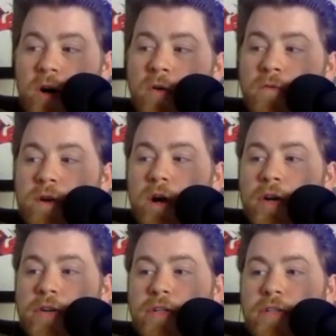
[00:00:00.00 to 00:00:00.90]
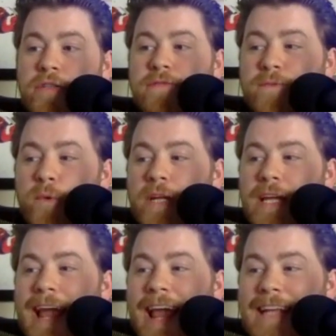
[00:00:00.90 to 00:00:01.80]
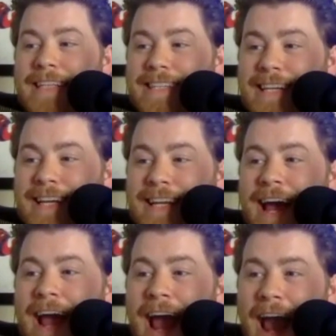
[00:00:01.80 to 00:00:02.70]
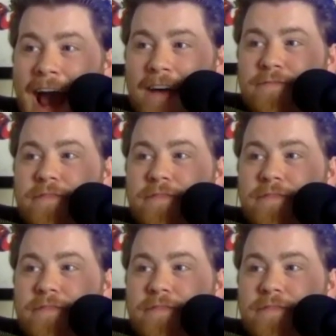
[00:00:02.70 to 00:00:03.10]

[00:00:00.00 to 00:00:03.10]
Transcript: Over under is 48.5.